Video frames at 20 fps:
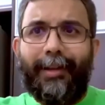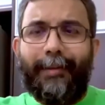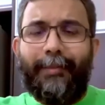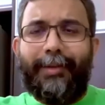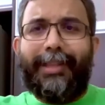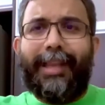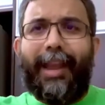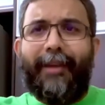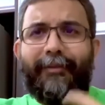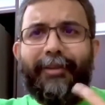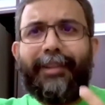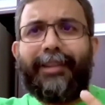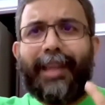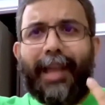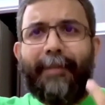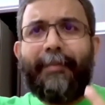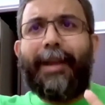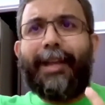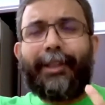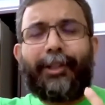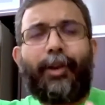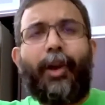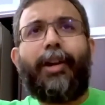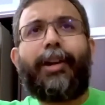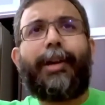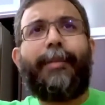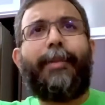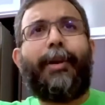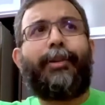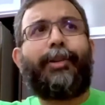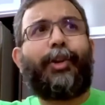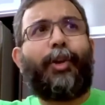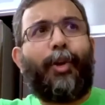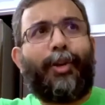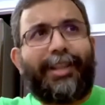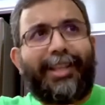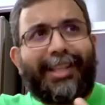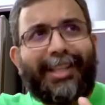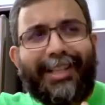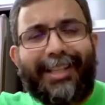Because every time I talk about
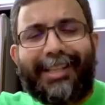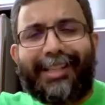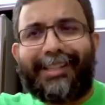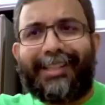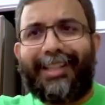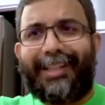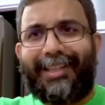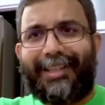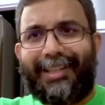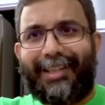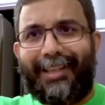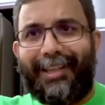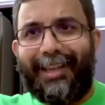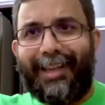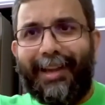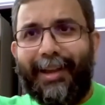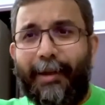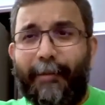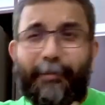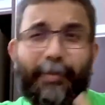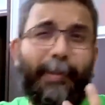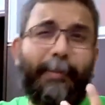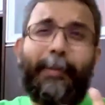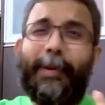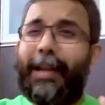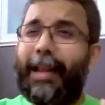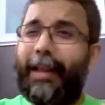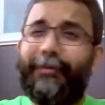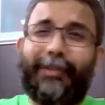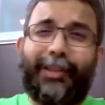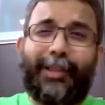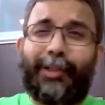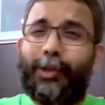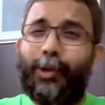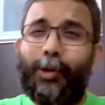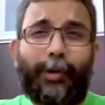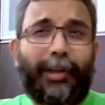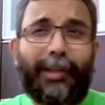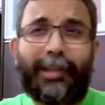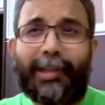consistency, people have this
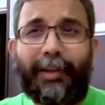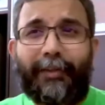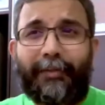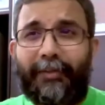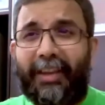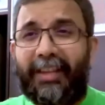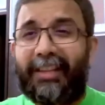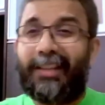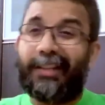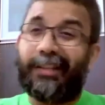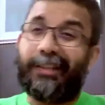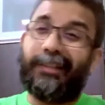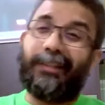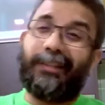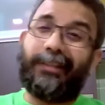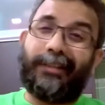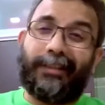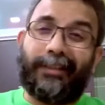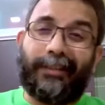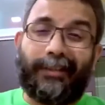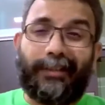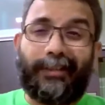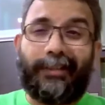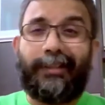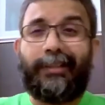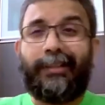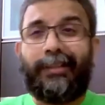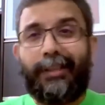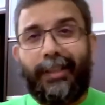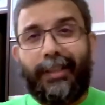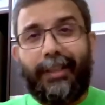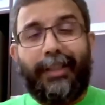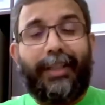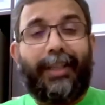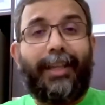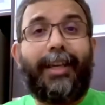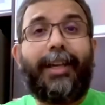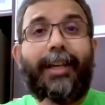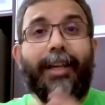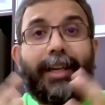look in their face like, oh,
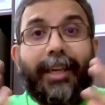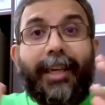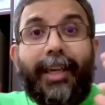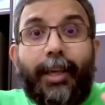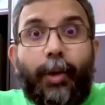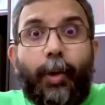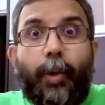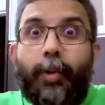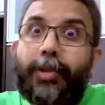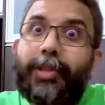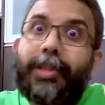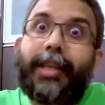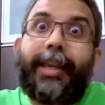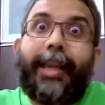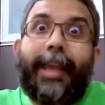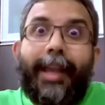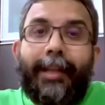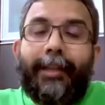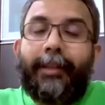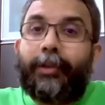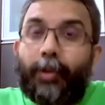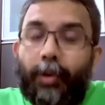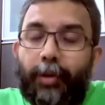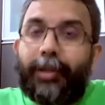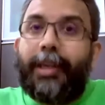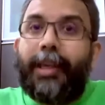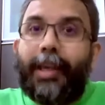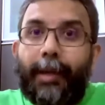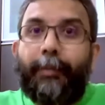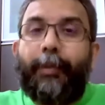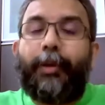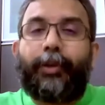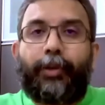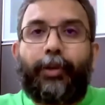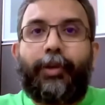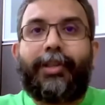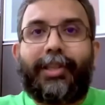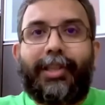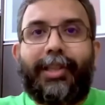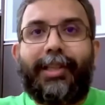here he goes again talking about
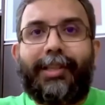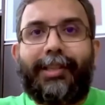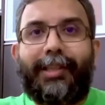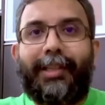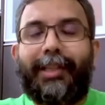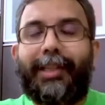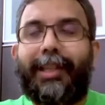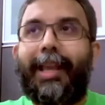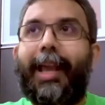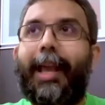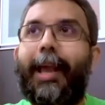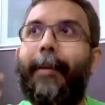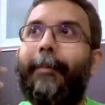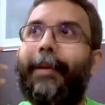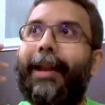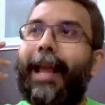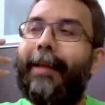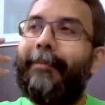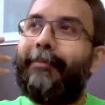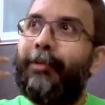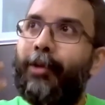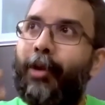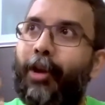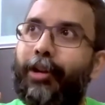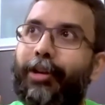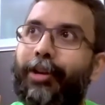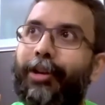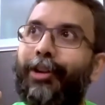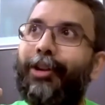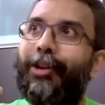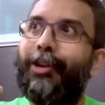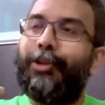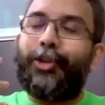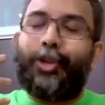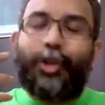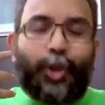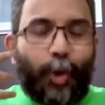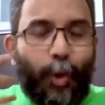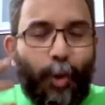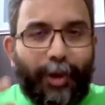consistency. But I am not
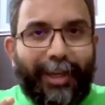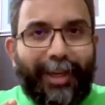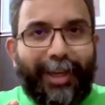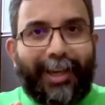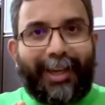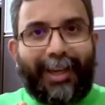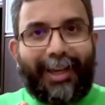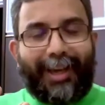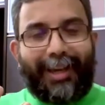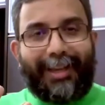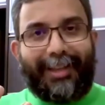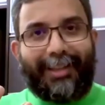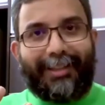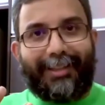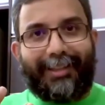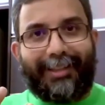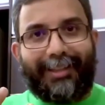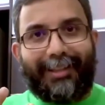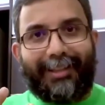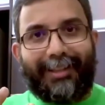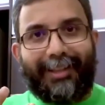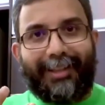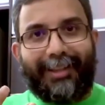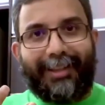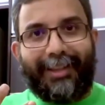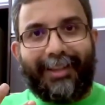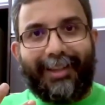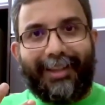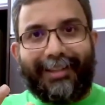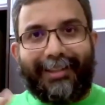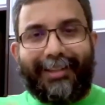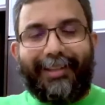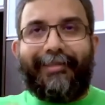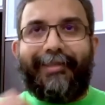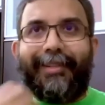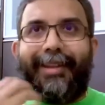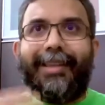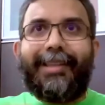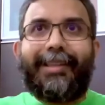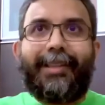joking, guys. The
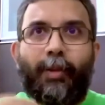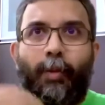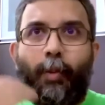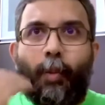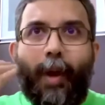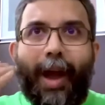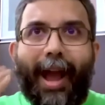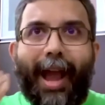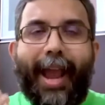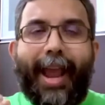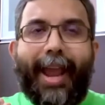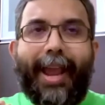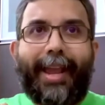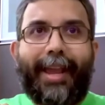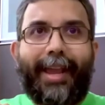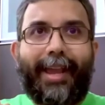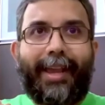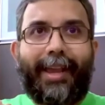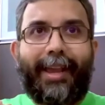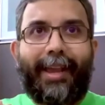reason why